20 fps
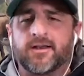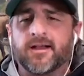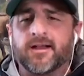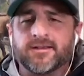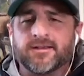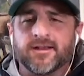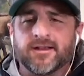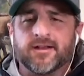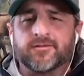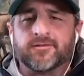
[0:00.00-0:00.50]

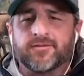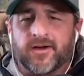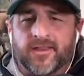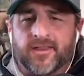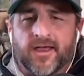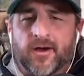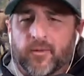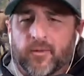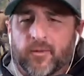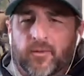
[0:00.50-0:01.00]
identify
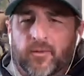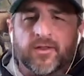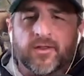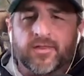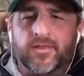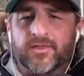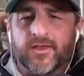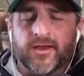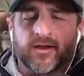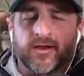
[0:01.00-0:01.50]
that
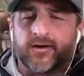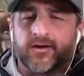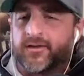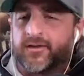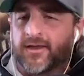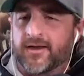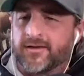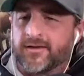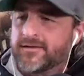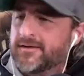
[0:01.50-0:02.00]
one thing or
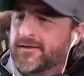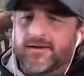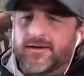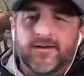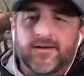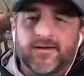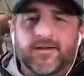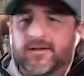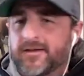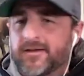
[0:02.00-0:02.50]

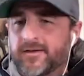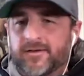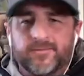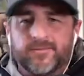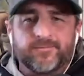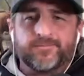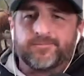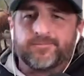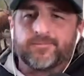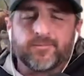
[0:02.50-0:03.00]

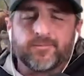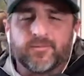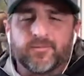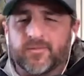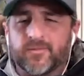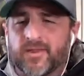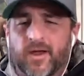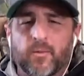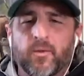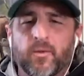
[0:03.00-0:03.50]

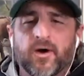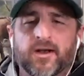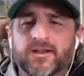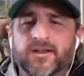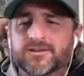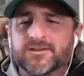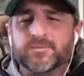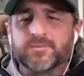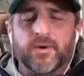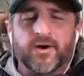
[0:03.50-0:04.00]
that one
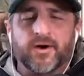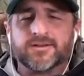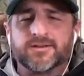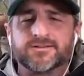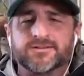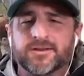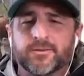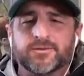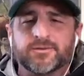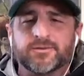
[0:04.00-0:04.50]
experience
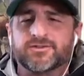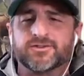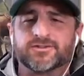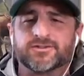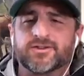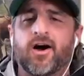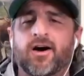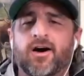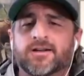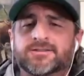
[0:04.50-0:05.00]
that was just
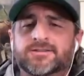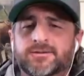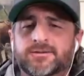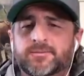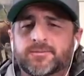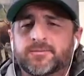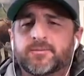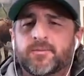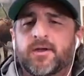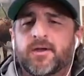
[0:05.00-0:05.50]

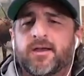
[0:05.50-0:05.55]
awesome.